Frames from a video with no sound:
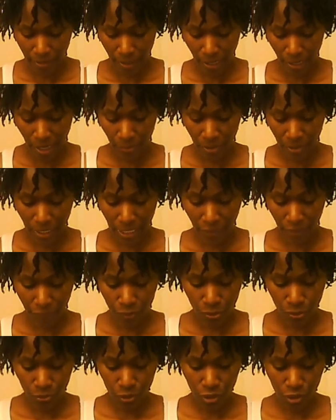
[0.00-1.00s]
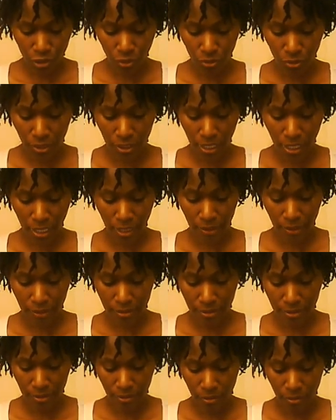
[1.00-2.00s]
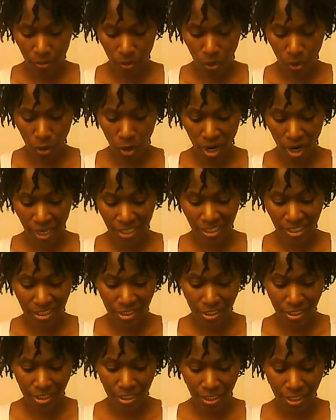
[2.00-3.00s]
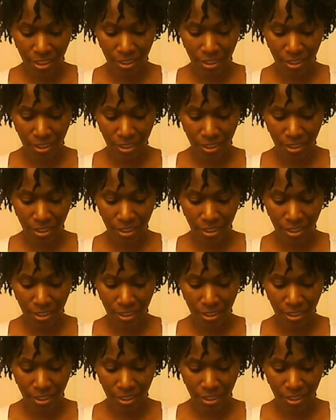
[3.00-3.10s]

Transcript: I would have to sew the locks, or I could have just